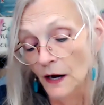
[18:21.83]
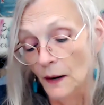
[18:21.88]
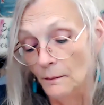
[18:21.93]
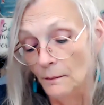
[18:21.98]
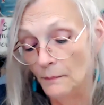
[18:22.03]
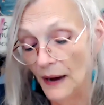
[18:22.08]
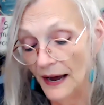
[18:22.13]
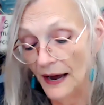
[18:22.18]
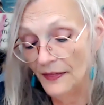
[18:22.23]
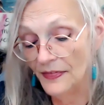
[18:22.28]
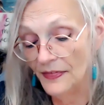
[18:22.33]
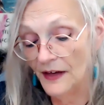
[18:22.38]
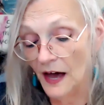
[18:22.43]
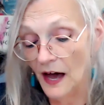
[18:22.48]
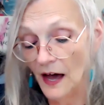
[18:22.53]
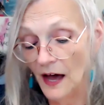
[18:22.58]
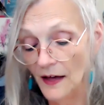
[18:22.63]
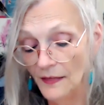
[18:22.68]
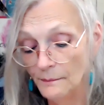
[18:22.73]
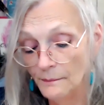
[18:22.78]
by
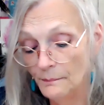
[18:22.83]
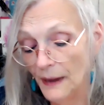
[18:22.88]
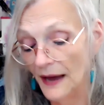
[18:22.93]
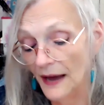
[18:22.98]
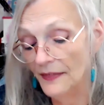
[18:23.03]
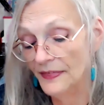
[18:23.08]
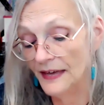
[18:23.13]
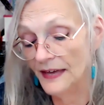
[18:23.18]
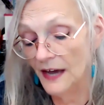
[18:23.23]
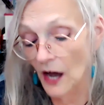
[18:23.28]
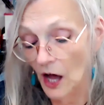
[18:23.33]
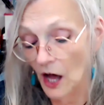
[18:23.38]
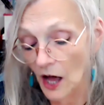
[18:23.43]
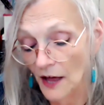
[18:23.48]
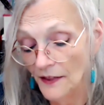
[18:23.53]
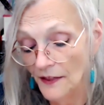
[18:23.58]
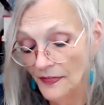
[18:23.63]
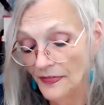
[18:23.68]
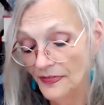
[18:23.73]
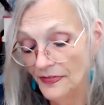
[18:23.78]
the
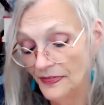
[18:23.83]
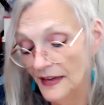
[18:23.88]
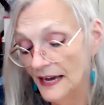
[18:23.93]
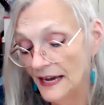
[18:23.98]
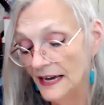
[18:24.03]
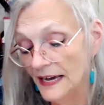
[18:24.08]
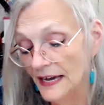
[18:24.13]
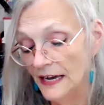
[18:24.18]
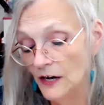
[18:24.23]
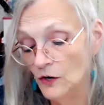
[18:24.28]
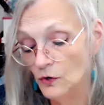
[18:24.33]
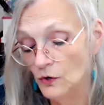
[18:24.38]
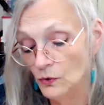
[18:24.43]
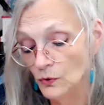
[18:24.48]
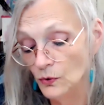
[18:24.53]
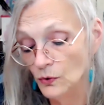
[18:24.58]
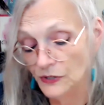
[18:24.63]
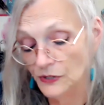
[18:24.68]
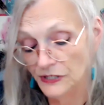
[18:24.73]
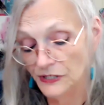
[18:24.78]
unthinking
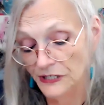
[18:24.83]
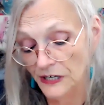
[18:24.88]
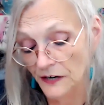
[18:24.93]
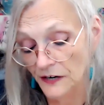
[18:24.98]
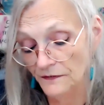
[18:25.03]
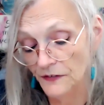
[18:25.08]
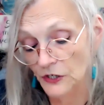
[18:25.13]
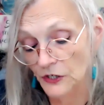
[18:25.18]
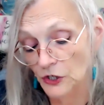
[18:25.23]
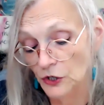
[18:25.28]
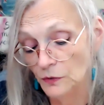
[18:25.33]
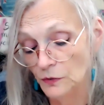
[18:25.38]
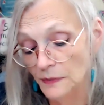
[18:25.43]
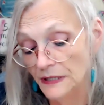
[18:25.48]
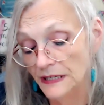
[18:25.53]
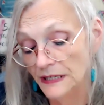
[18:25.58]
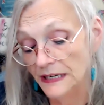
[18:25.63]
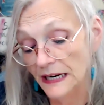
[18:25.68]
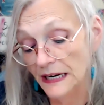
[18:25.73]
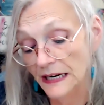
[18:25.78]
cruelty of the human
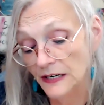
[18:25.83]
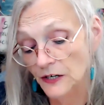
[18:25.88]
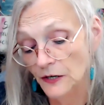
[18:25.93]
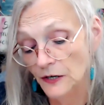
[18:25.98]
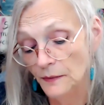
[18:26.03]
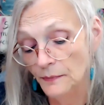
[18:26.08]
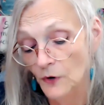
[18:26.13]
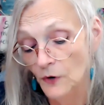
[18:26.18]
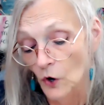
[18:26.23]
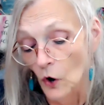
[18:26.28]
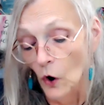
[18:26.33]
kingdom,